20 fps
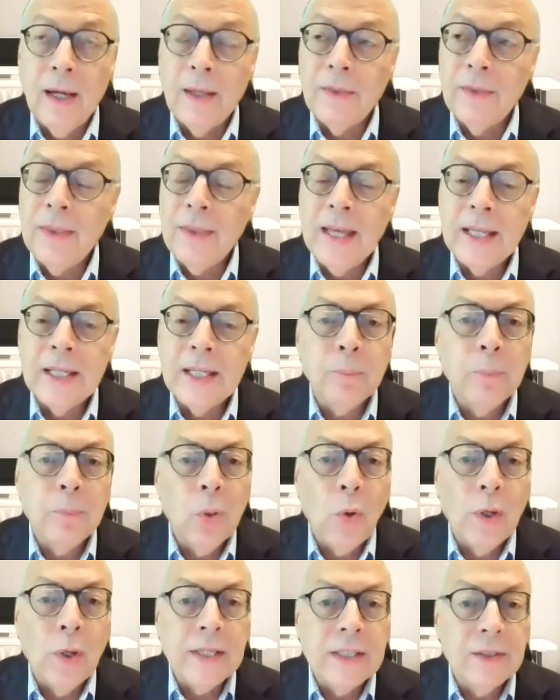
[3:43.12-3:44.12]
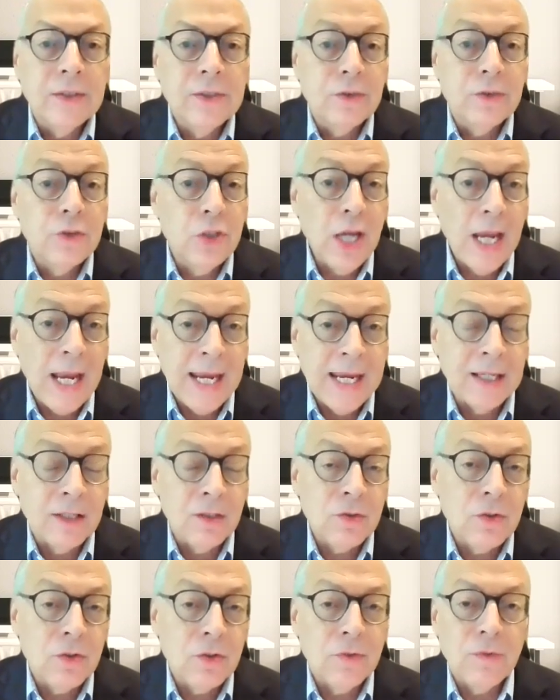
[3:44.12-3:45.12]
that employees
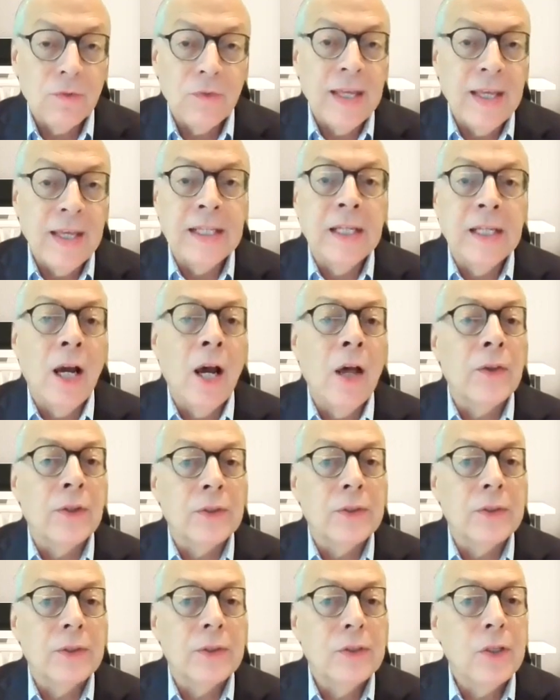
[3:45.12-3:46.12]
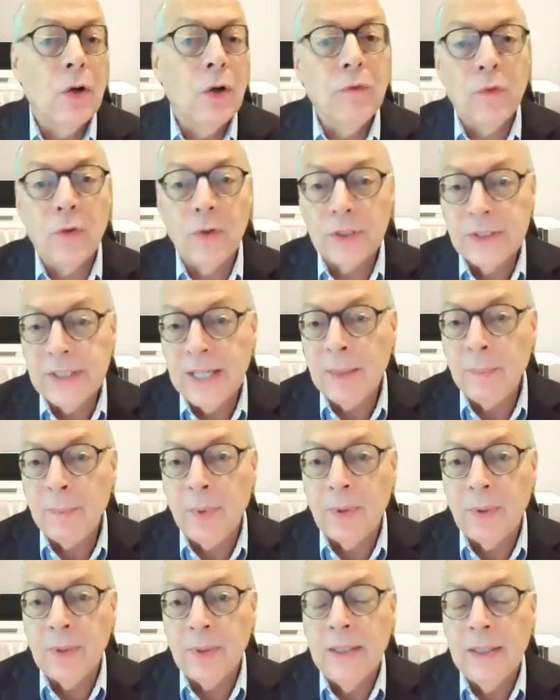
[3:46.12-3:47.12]
change than in others. So for
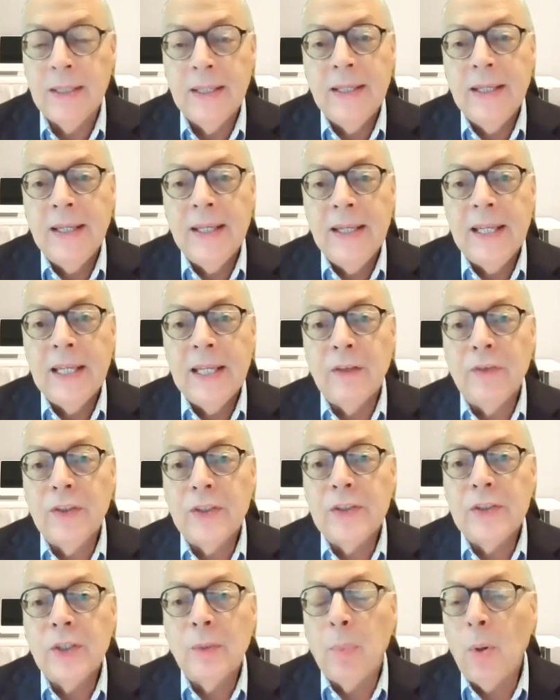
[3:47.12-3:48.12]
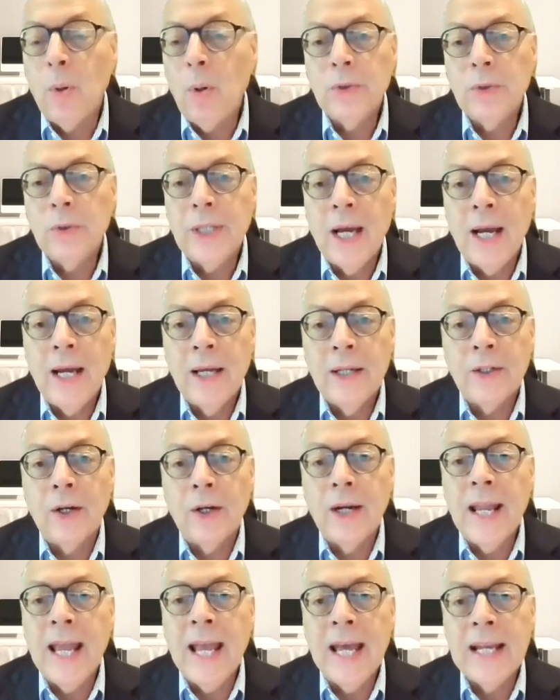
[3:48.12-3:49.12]
example, if it's a bolt-on
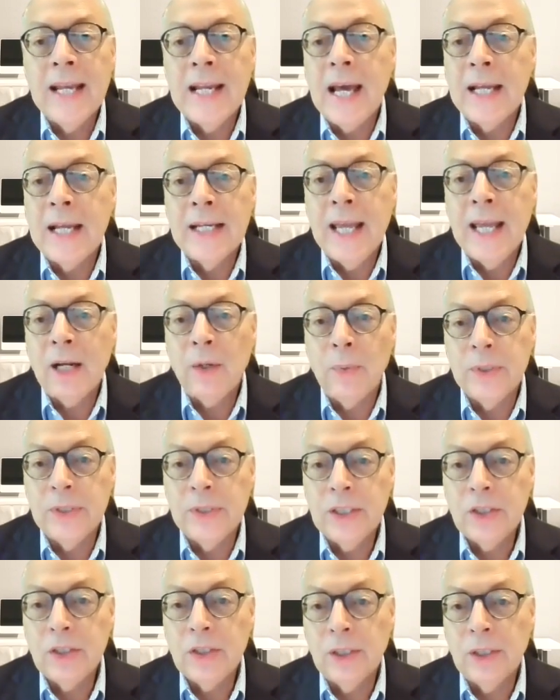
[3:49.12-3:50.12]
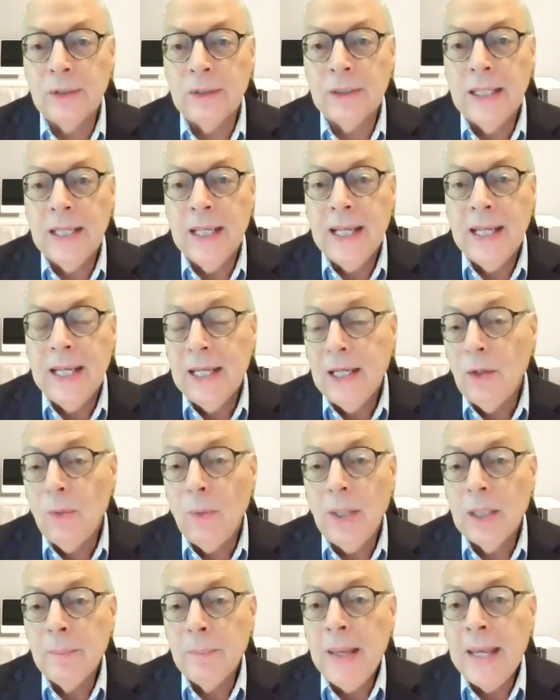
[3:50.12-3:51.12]
or add-on acquisition,
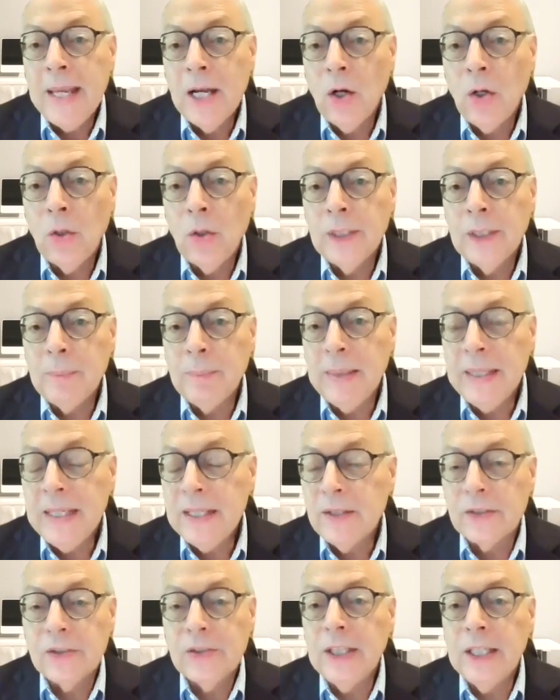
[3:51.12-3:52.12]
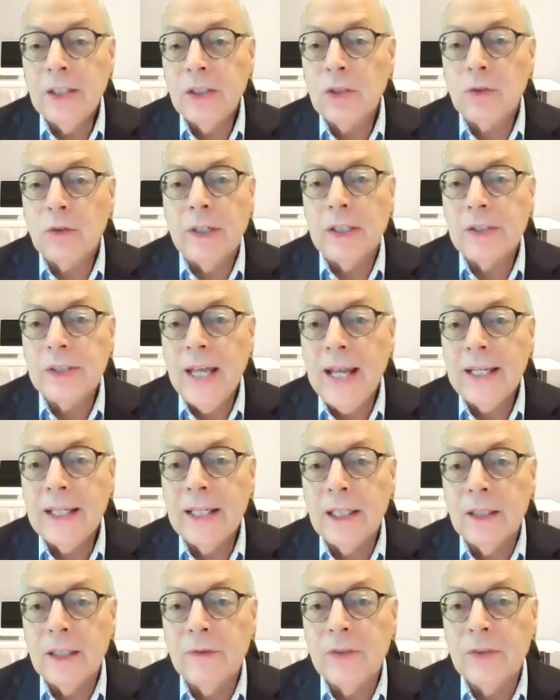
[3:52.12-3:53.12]
well, it may only be the senior
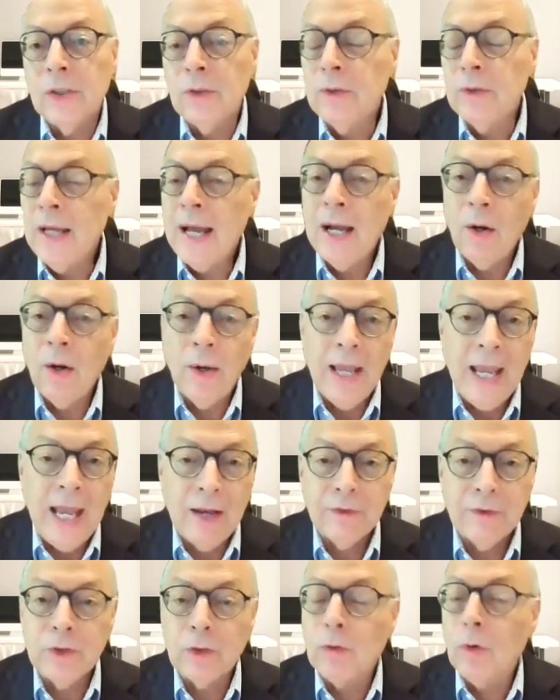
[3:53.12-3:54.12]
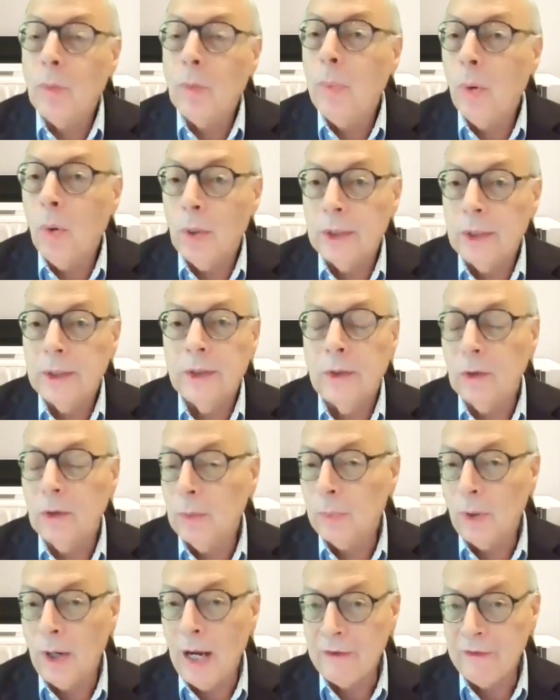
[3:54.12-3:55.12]
executives who now have to report to a
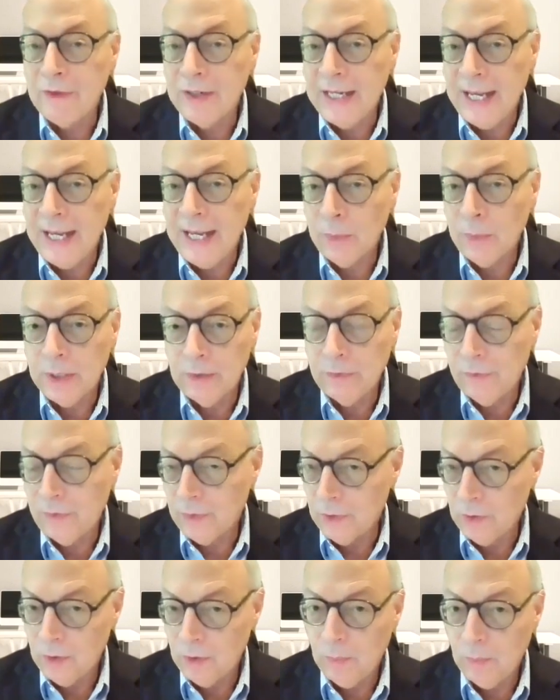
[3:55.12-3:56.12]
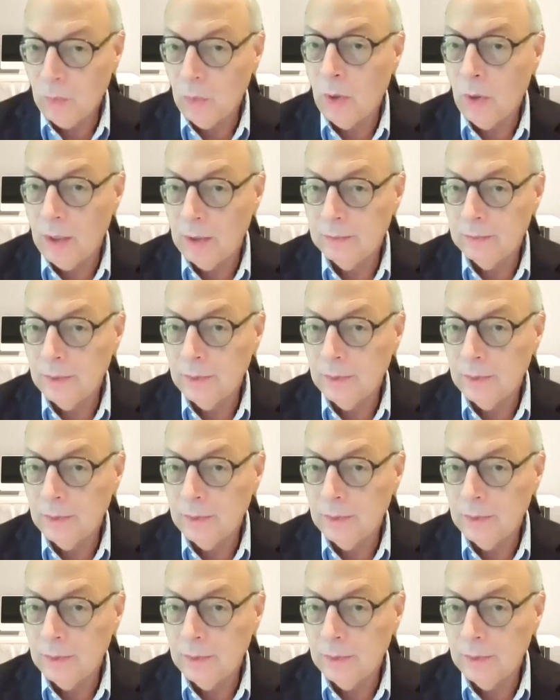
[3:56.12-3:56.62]
private equity firm or